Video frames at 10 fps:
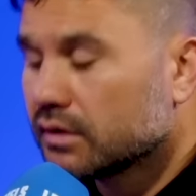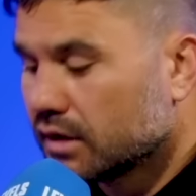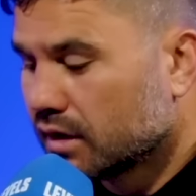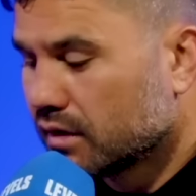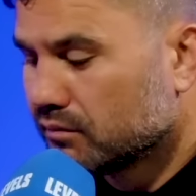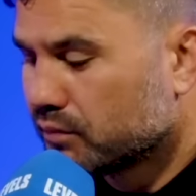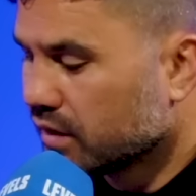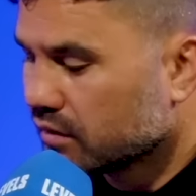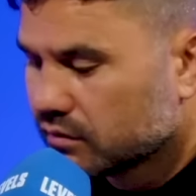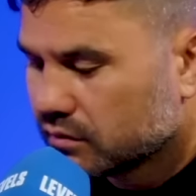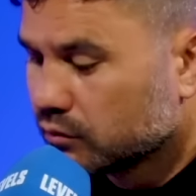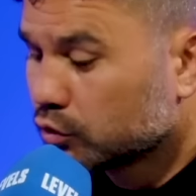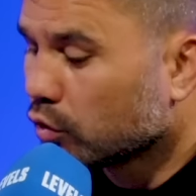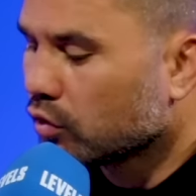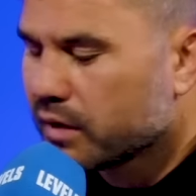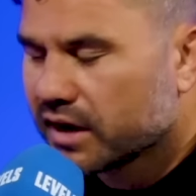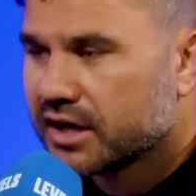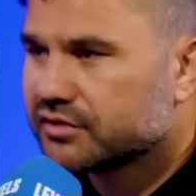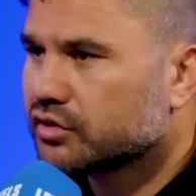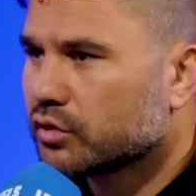But we'll talk about
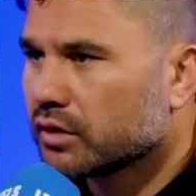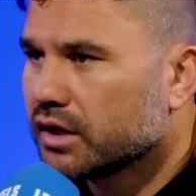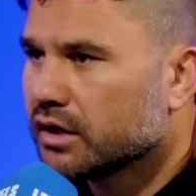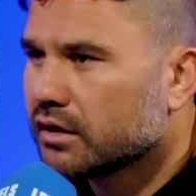Kez's career.